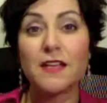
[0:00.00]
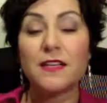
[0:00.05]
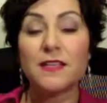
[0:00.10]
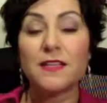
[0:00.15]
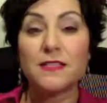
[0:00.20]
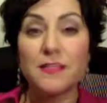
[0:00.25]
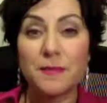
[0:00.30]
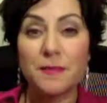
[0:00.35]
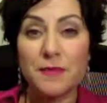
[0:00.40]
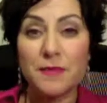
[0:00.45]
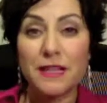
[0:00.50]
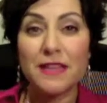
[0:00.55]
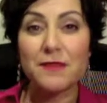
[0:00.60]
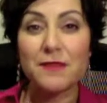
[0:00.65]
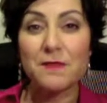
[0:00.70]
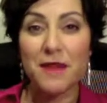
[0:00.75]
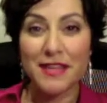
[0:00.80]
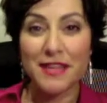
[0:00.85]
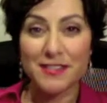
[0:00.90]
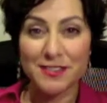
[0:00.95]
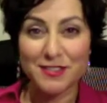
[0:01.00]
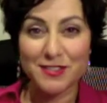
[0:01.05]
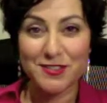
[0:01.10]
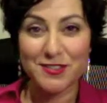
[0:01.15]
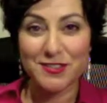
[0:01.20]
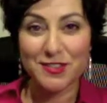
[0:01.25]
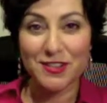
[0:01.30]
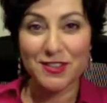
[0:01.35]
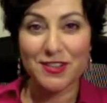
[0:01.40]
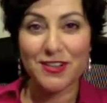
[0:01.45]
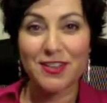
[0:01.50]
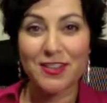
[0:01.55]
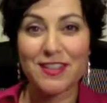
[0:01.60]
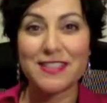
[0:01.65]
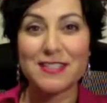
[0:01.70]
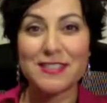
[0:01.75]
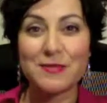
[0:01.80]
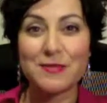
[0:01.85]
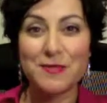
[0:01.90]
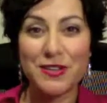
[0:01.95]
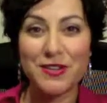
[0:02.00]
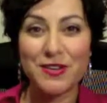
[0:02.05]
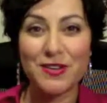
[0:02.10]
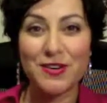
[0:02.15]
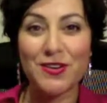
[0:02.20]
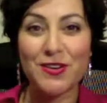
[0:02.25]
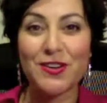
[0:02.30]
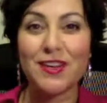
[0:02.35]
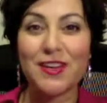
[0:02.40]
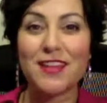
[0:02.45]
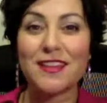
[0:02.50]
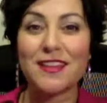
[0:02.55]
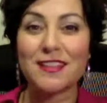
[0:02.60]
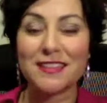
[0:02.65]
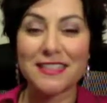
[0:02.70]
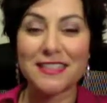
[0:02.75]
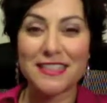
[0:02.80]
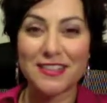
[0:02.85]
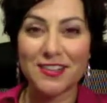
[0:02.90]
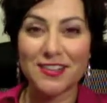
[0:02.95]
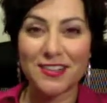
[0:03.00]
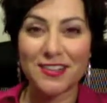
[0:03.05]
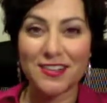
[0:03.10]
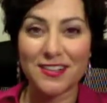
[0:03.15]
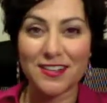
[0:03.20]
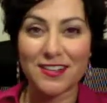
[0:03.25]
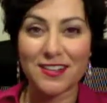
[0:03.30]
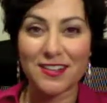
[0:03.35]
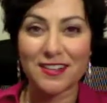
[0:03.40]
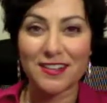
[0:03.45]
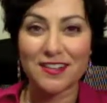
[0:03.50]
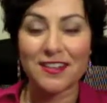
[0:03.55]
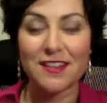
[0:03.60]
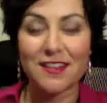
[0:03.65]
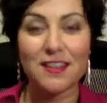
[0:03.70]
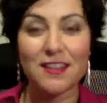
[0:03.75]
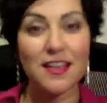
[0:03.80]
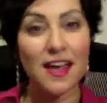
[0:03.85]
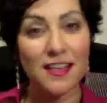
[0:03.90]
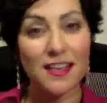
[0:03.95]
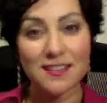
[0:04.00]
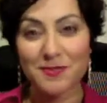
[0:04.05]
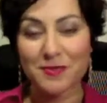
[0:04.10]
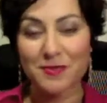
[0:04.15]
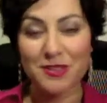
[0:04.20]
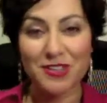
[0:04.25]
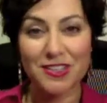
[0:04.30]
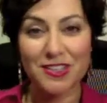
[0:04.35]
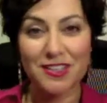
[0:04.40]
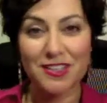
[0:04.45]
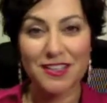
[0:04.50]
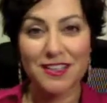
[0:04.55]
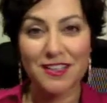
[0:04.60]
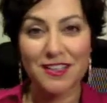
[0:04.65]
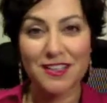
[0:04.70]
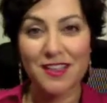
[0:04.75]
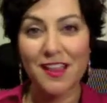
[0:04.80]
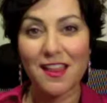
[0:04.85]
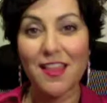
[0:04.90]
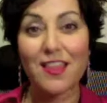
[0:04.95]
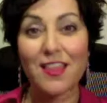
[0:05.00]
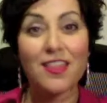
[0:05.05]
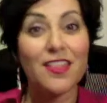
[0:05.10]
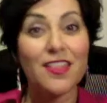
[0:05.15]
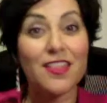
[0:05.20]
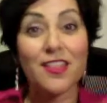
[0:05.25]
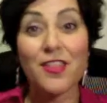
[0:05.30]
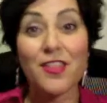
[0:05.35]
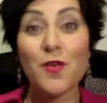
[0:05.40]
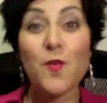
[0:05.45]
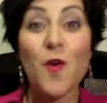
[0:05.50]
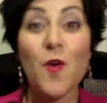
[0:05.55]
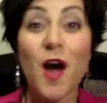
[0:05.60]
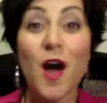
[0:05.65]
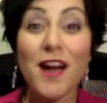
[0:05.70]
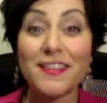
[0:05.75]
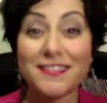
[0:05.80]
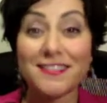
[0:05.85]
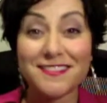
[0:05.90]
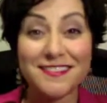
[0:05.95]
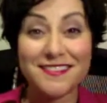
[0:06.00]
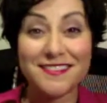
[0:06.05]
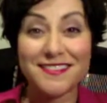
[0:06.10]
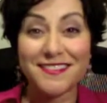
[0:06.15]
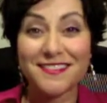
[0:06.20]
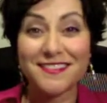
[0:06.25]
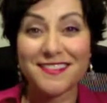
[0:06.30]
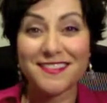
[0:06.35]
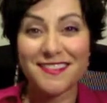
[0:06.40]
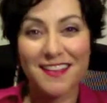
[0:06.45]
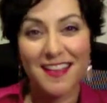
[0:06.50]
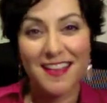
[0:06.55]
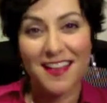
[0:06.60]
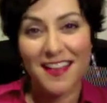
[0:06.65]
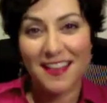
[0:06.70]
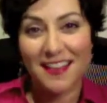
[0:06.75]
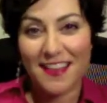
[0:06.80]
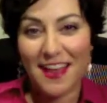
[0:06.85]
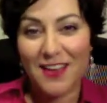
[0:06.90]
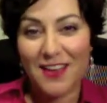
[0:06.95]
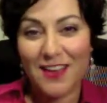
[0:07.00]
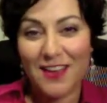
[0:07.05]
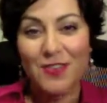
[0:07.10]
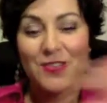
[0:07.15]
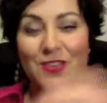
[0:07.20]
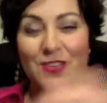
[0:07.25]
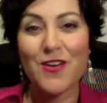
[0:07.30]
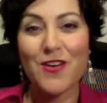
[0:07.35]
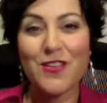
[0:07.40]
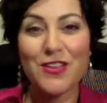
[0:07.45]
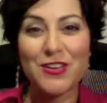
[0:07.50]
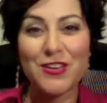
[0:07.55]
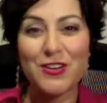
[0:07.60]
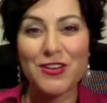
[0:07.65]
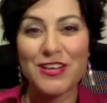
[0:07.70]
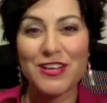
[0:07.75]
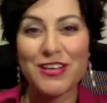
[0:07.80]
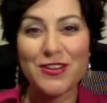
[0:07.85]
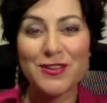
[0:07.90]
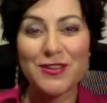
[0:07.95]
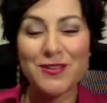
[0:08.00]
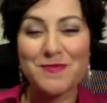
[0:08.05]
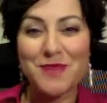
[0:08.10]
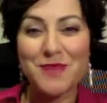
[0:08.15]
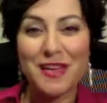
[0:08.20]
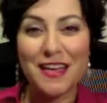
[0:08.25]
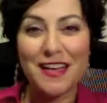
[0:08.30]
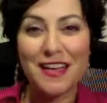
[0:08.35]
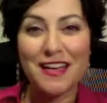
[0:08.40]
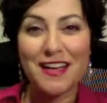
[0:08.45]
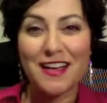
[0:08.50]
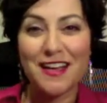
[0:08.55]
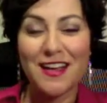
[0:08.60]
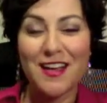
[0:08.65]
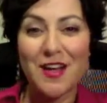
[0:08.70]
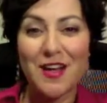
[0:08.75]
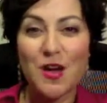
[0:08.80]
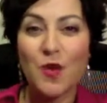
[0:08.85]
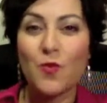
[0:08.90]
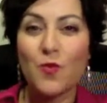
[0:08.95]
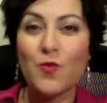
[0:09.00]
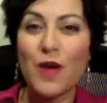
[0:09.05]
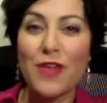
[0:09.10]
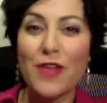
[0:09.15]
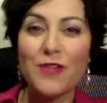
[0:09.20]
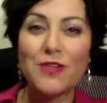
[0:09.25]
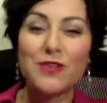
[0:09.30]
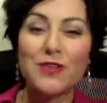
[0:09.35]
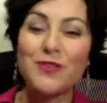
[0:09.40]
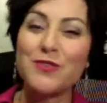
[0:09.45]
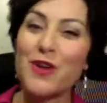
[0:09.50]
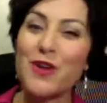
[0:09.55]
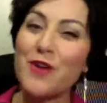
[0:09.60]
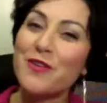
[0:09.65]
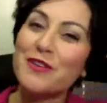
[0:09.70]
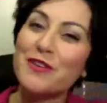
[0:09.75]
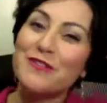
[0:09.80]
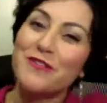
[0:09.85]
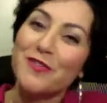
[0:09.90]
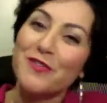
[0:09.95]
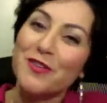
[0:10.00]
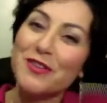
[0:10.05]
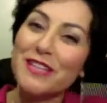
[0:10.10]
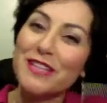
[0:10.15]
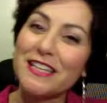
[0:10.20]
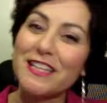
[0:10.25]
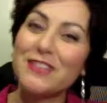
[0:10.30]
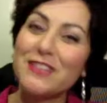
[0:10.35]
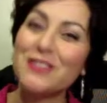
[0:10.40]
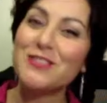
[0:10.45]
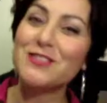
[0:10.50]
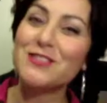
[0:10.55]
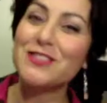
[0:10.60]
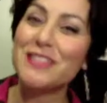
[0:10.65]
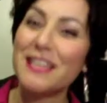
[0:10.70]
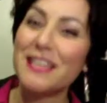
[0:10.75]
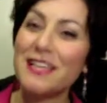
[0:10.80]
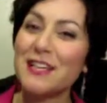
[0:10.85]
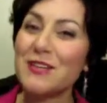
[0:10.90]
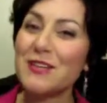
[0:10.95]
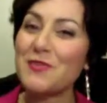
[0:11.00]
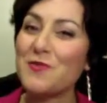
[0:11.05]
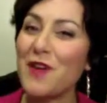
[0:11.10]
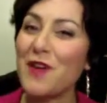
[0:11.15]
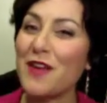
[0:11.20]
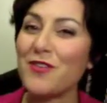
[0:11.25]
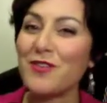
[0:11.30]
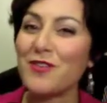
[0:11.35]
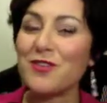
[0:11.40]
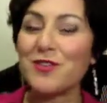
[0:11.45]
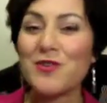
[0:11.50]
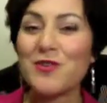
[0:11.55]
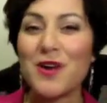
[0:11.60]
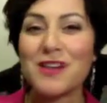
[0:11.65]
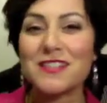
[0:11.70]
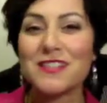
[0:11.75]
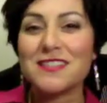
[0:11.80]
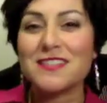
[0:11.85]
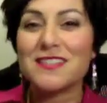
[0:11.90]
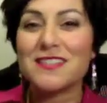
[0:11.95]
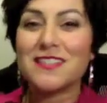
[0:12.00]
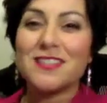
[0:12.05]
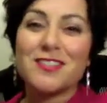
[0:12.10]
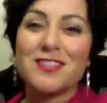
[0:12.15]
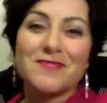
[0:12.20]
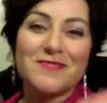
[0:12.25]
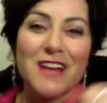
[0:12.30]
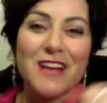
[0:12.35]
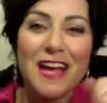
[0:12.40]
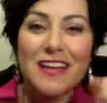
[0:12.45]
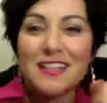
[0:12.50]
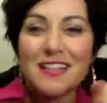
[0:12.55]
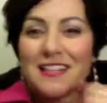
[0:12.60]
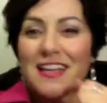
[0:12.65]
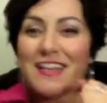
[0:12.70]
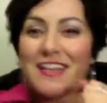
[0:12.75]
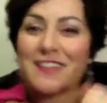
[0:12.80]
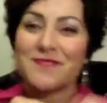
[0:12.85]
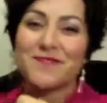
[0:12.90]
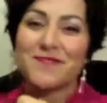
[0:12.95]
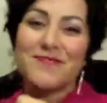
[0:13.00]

to be the messenger, the speaker, the leader, the expert, the one that you know that you're here to be. Whether you know it fully in your skin, whether you are still kind of like